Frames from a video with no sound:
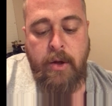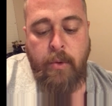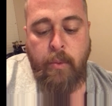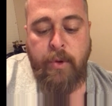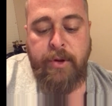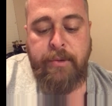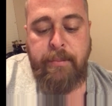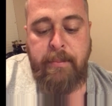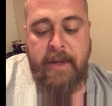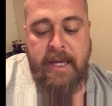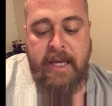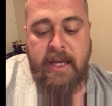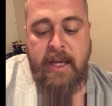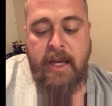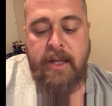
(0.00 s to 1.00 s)
with
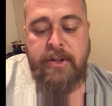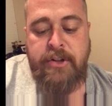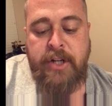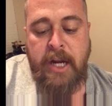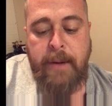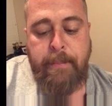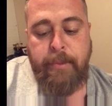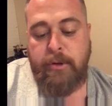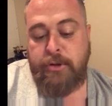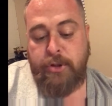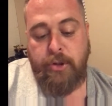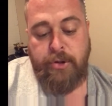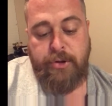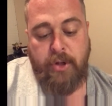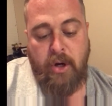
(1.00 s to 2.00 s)
me tempers
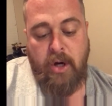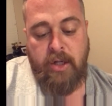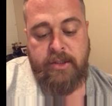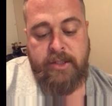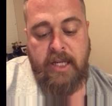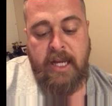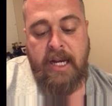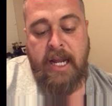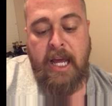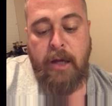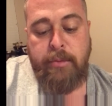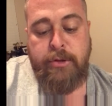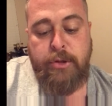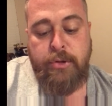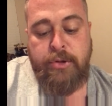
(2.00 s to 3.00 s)
your thoughts and
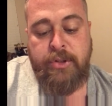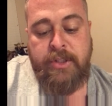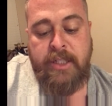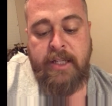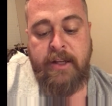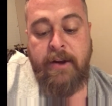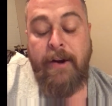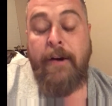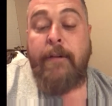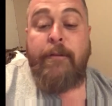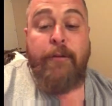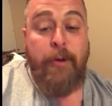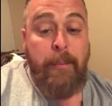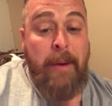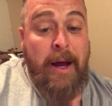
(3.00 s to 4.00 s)
helps you see
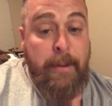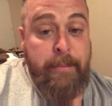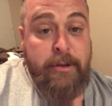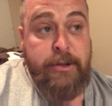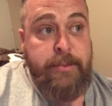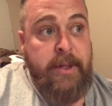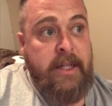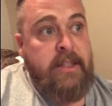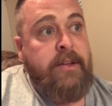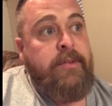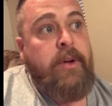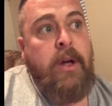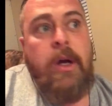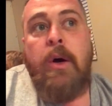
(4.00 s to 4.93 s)
from my perspective.